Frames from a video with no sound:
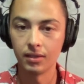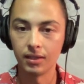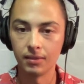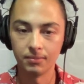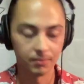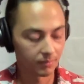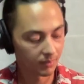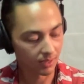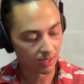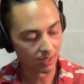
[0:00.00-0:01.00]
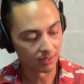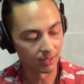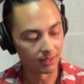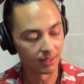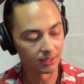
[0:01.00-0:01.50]
like that.
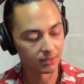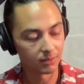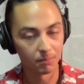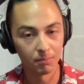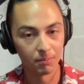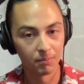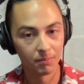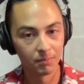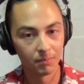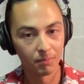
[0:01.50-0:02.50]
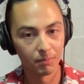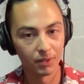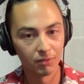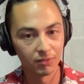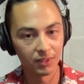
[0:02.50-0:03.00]
And then this
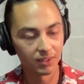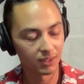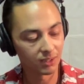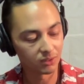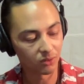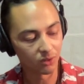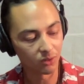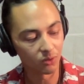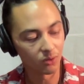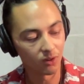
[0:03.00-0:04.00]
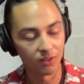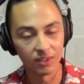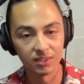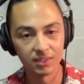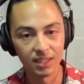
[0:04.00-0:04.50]
middle finger is going to go
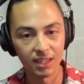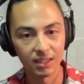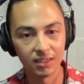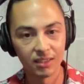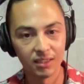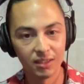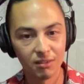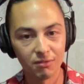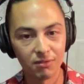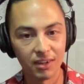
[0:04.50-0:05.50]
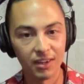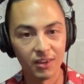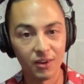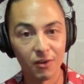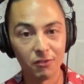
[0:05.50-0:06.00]
on the 2nd
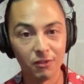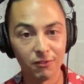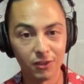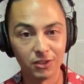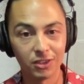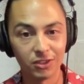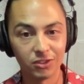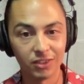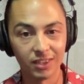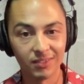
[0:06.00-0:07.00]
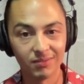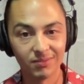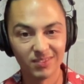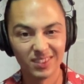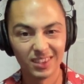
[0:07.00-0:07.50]
fret of the 1st string.
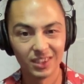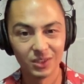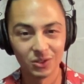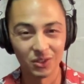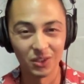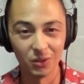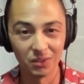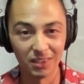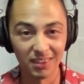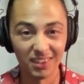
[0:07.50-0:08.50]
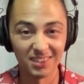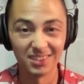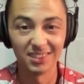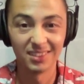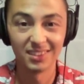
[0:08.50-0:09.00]
It's going to look like
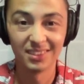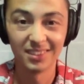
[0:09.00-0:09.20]
this.